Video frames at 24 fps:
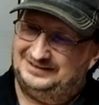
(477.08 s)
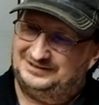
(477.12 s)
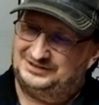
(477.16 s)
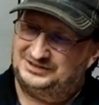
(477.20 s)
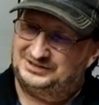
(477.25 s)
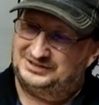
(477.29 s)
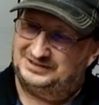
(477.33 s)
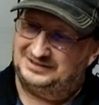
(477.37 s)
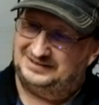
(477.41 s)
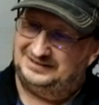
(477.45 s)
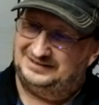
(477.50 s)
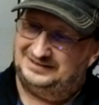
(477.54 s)

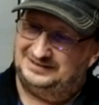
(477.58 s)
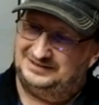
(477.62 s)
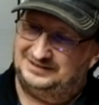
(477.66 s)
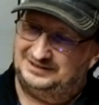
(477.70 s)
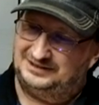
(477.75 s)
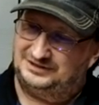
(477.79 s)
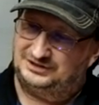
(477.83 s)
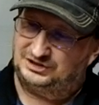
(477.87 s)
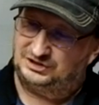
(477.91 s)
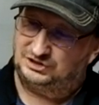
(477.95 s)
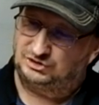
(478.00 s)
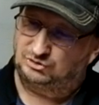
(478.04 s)
it's
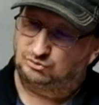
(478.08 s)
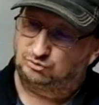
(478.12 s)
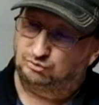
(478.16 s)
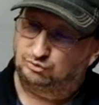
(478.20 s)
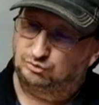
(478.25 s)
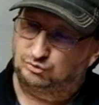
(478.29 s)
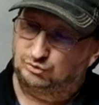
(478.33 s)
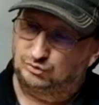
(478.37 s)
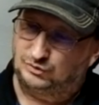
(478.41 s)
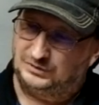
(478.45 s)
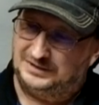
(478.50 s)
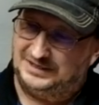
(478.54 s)

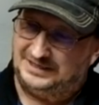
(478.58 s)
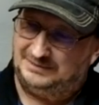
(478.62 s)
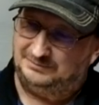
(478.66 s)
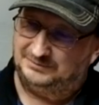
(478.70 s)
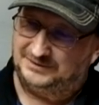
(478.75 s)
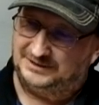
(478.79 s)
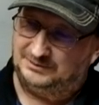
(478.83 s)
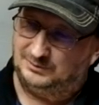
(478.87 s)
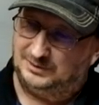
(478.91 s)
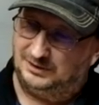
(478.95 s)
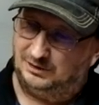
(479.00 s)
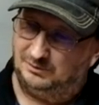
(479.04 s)

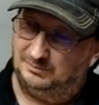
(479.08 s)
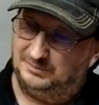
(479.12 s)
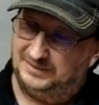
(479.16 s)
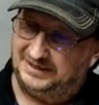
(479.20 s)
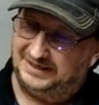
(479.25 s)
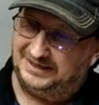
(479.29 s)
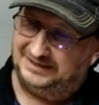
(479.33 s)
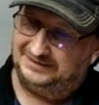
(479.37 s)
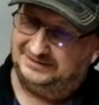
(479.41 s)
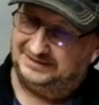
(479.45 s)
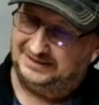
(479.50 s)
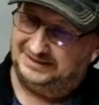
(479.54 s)
extremely well
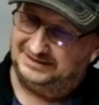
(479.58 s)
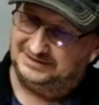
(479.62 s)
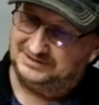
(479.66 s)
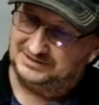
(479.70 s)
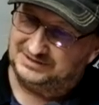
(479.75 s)
made. The